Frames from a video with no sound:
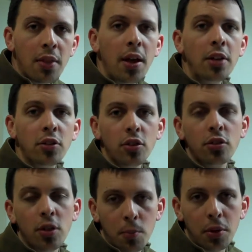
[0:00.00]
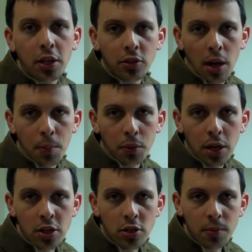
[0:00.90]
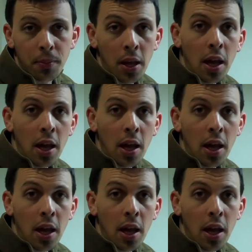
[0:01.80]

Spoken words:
That's simplex operation.